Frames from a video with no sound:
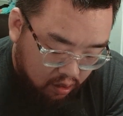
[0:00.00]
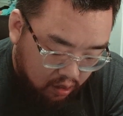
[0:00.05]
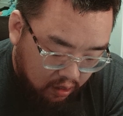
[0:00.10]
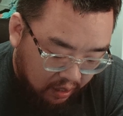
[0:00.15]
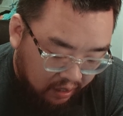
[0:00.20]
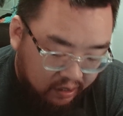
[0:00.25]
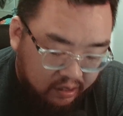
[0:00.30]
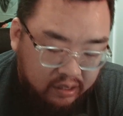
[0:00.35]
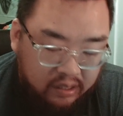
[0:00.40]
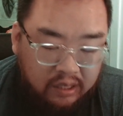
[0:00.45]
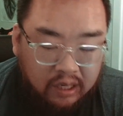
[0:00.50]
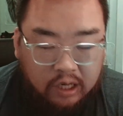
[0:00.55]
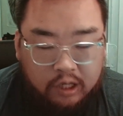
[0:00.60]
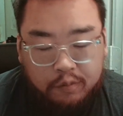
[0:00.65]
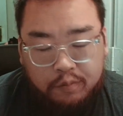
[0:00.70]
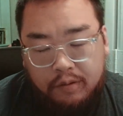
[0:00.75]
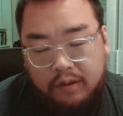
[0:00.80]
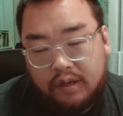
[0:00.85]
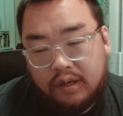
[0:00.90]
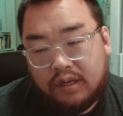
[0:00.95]
It sucks
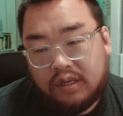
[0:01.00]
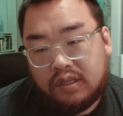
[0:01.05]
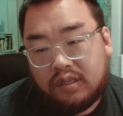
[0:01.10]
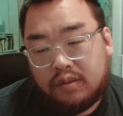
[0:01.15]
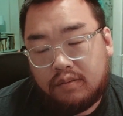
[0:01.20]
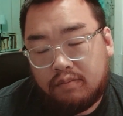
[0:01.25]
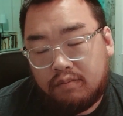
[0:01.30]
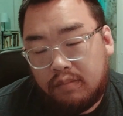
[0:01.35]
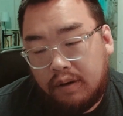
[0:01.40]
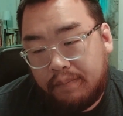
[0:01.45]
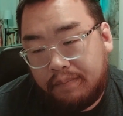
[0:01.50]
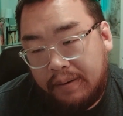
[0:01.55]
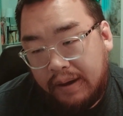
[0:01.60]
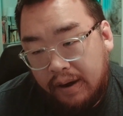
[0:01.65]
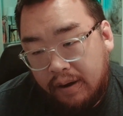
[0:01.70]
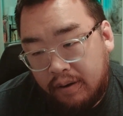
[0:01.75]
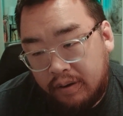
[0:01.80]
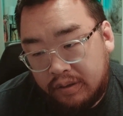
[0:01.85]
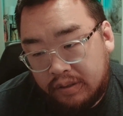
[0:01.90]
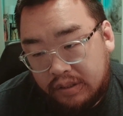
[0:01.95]
because my
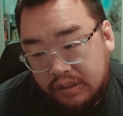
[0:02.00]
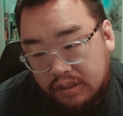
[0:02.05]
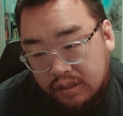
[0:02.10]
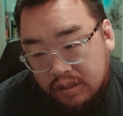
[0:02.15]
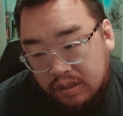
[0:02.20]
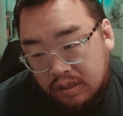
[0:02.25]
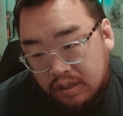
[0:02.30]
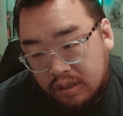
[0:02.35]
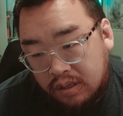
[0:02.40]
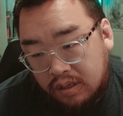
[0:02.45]
parents